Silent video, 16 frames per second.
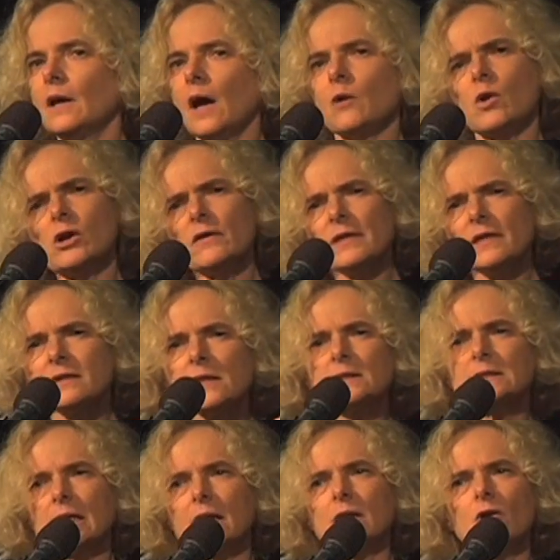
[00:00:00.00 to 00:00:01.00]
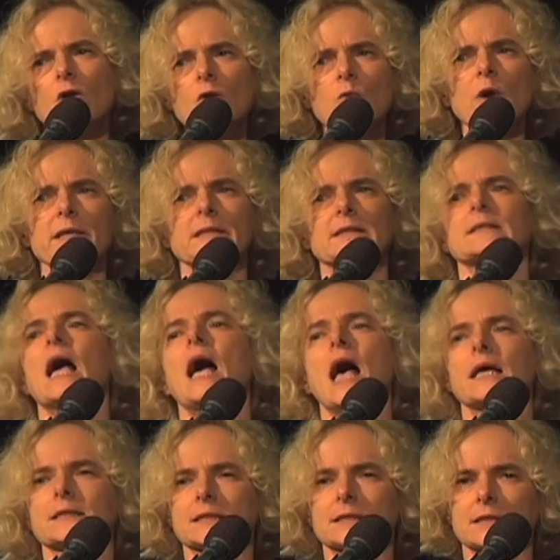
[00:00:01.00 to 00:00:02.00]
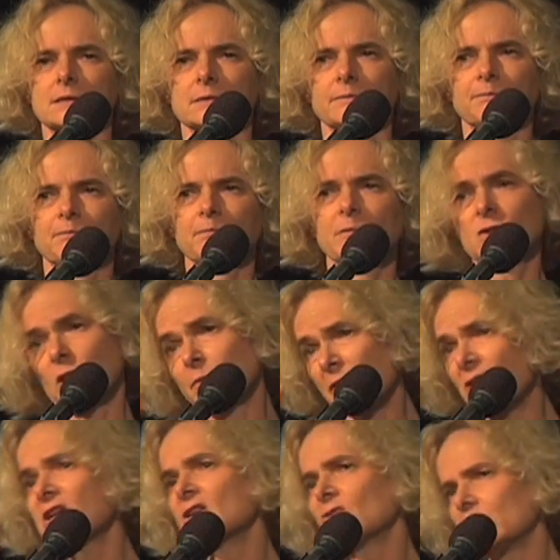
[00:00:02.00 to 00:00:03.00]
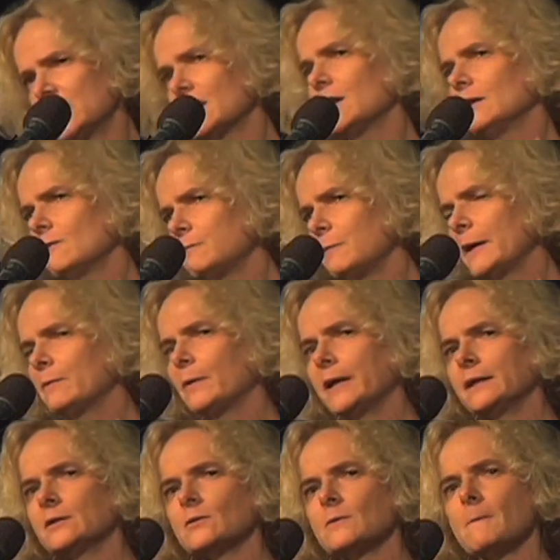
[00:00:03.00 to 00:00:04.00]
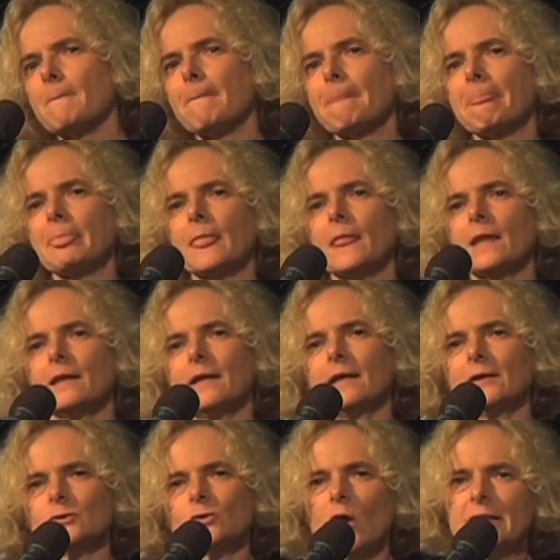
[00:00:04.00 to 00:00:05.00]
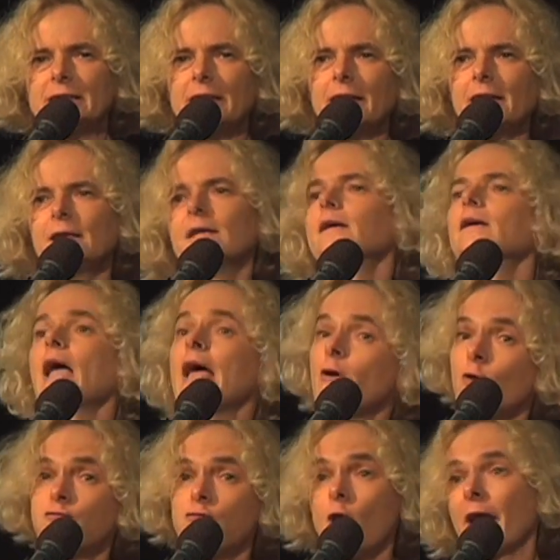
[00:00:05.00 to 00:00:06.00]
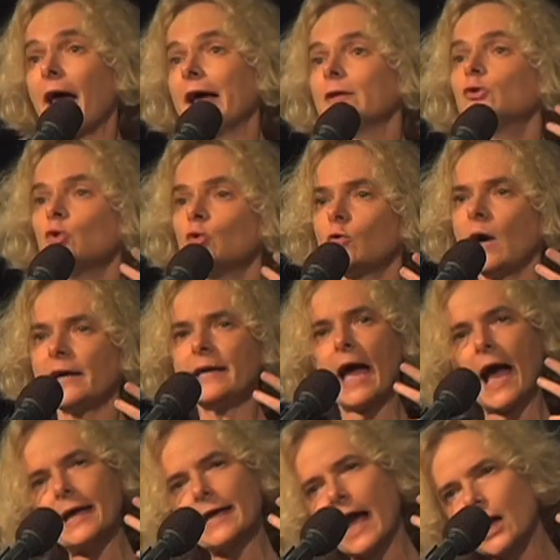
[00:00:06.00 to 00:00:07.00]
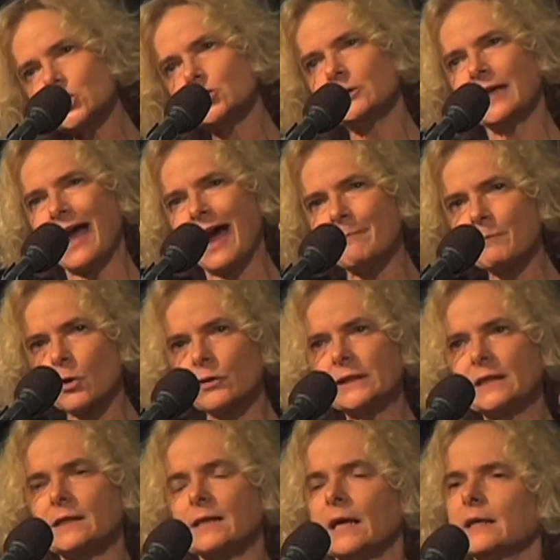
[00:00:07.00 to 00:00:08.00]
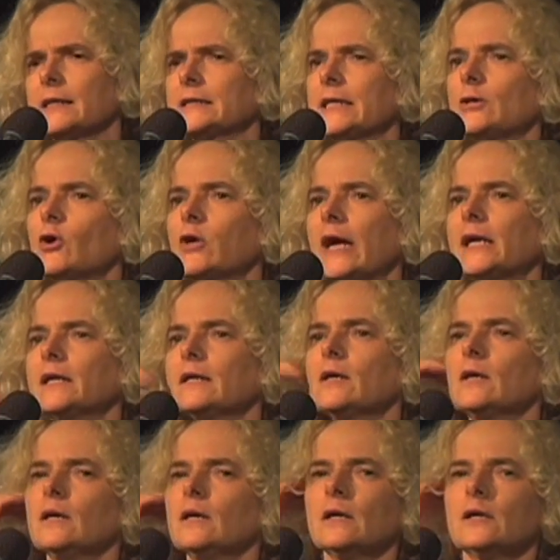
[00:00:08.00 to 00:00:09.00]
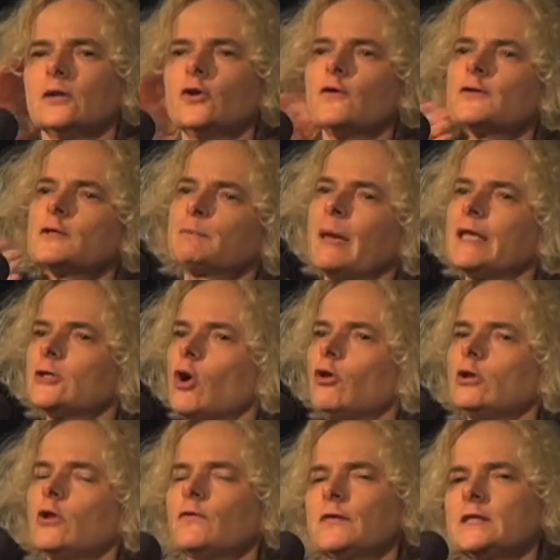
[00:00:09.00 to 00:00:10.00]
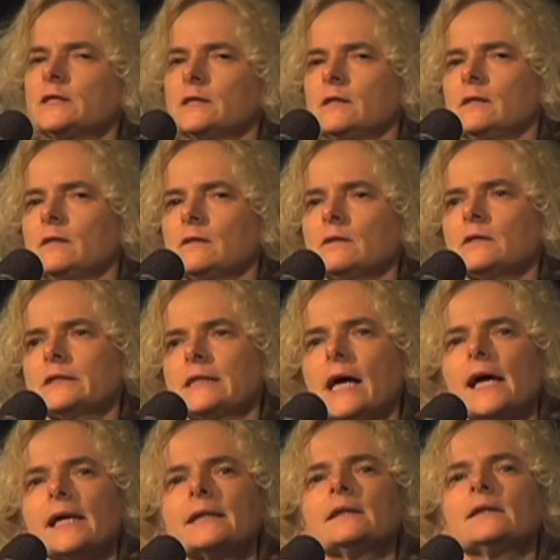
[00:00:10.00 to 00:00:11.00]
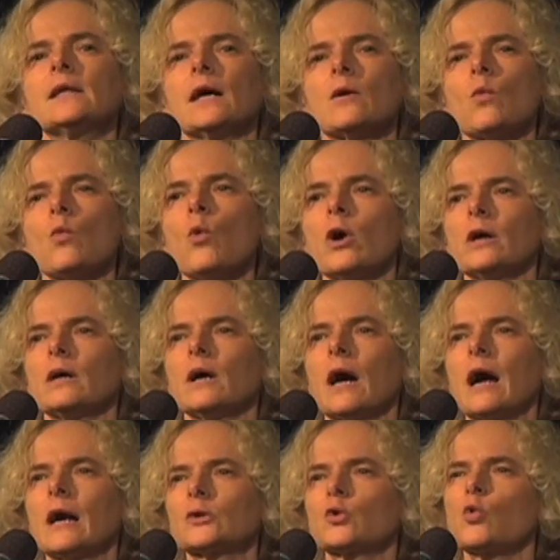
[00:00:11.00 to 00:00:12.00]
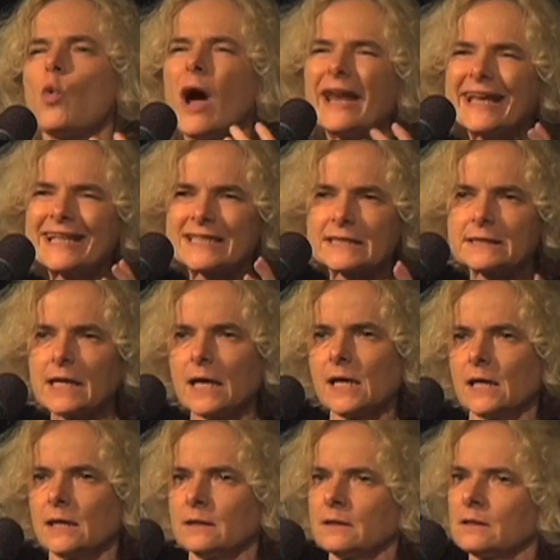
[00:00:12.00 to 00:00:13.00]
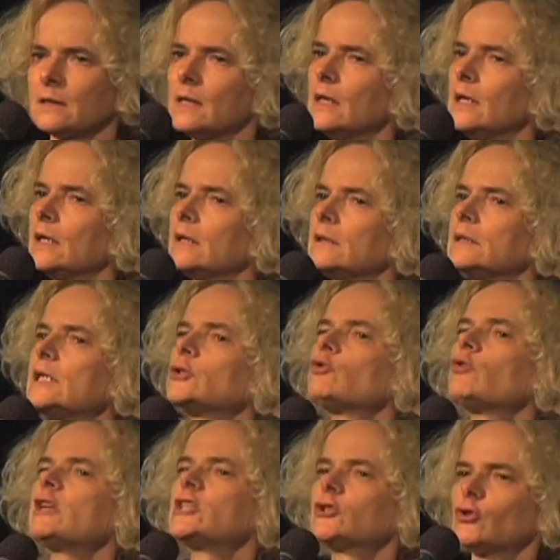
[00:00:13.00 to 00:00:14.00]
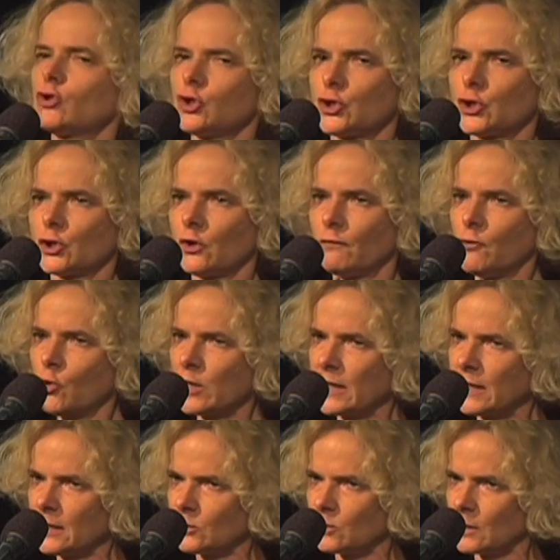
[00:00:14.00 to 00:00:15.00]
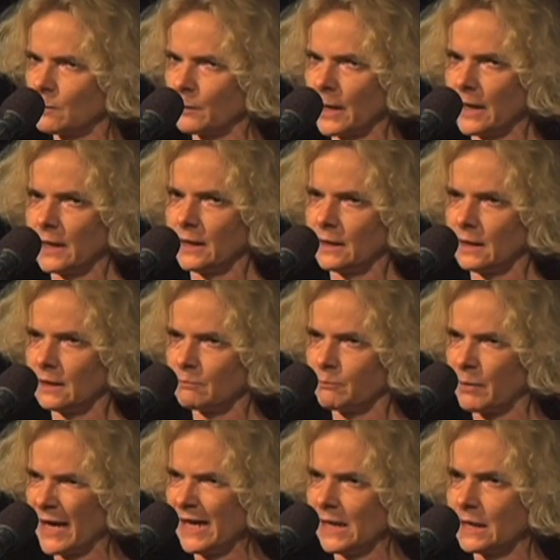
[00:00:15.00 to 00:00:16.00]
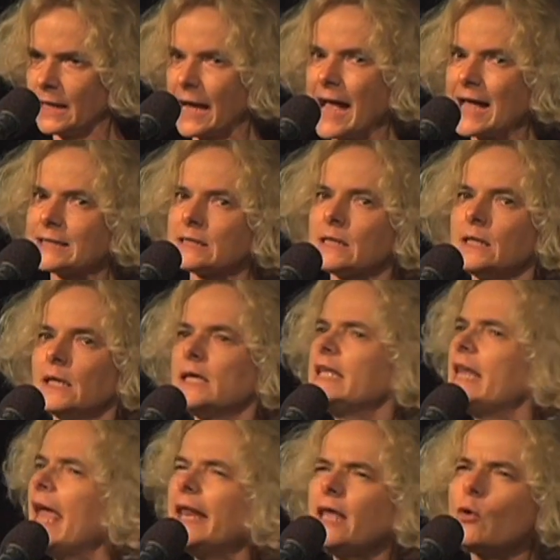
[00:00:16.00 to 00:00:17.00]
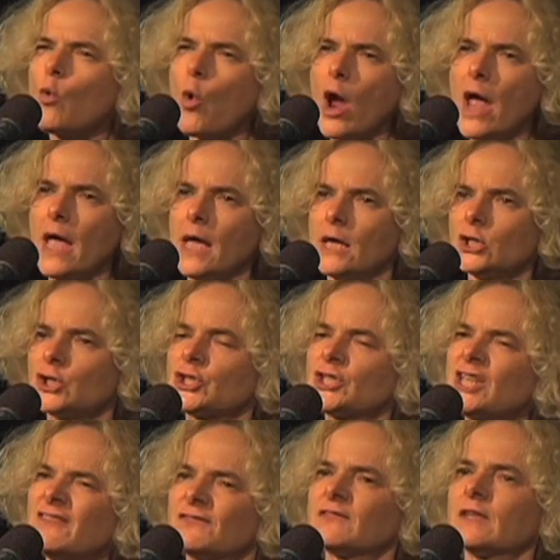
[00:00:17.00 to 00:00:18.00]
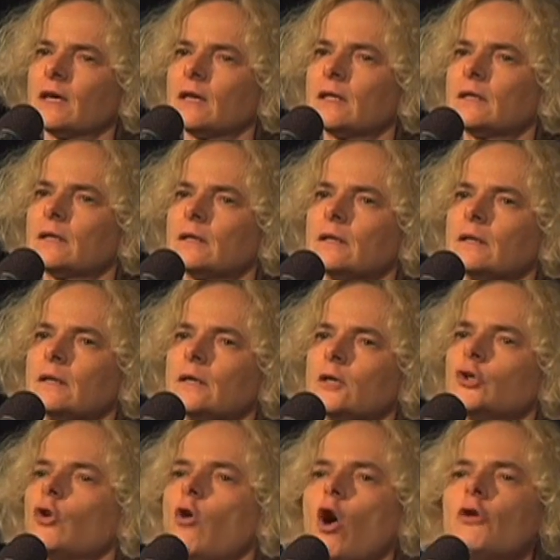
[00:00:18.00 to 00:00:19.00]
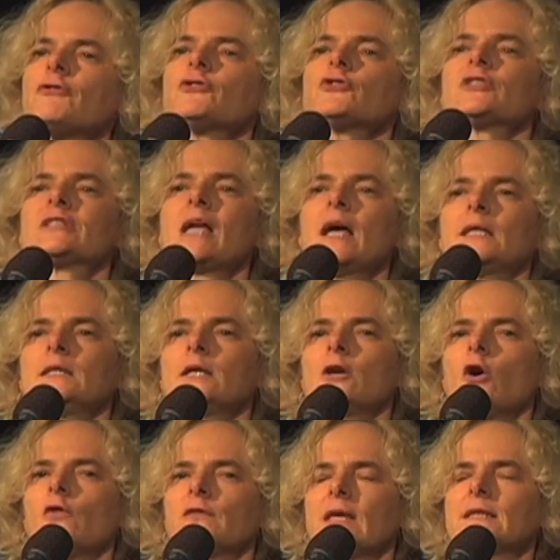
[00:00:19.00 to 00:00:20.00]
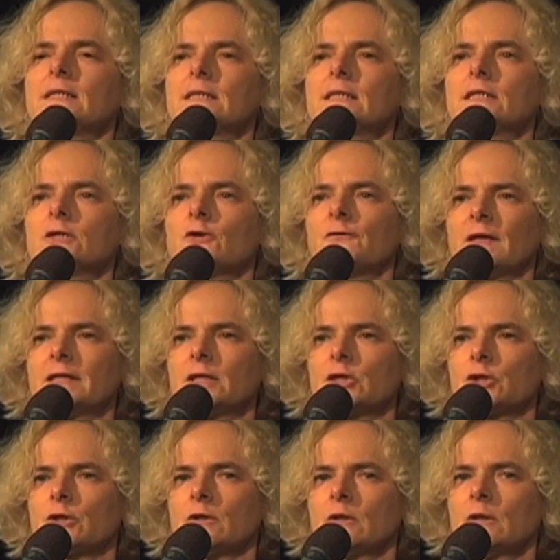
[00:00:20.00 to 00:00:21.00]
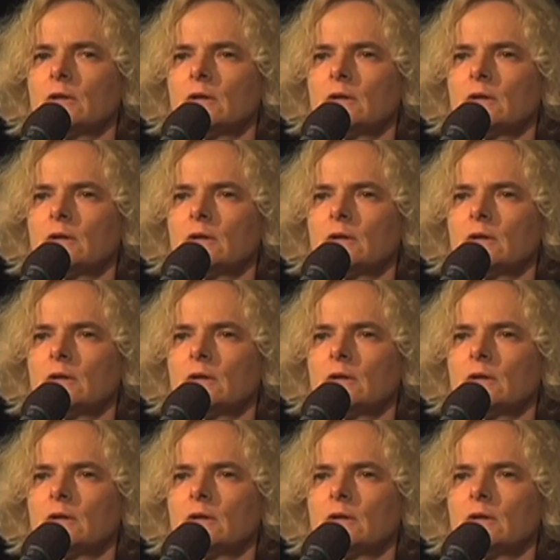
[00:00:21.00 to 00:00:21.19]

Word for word: And one of the things that I always ask, because I'm very critical of my brain too, so I say, and of what I do, I, I actually am critical. And I said, okay, you've spent all of these years, and uh, well, to what extent this research of looking into the brain, brain has in any way shifted your understanding of the disease of addiction?